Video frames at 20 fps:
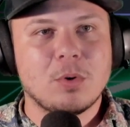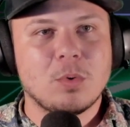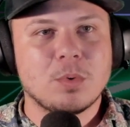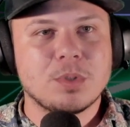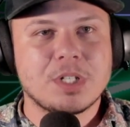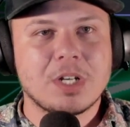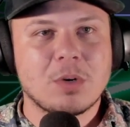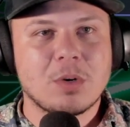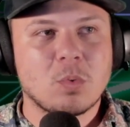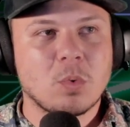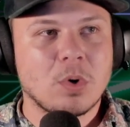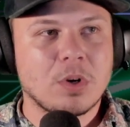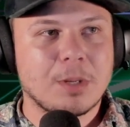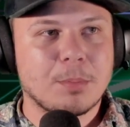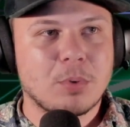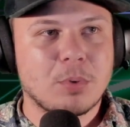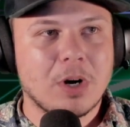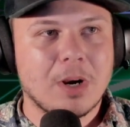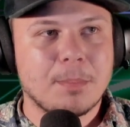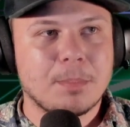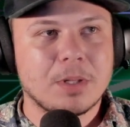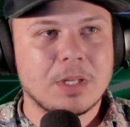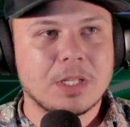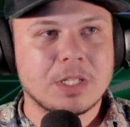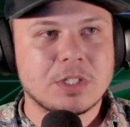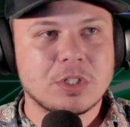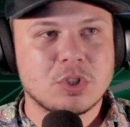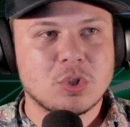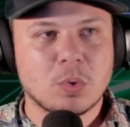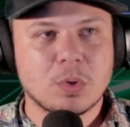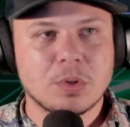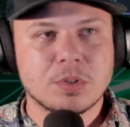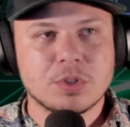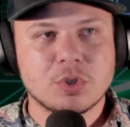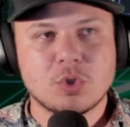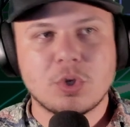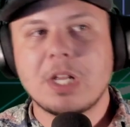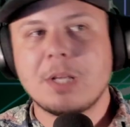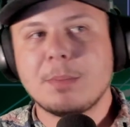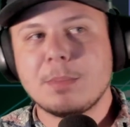was not working properly on the tutorials and
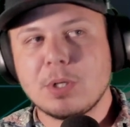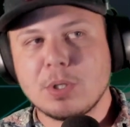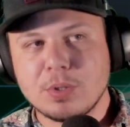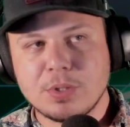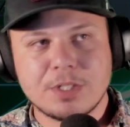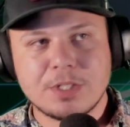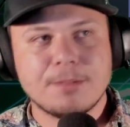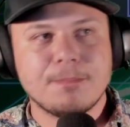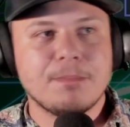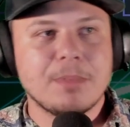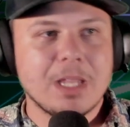training modes.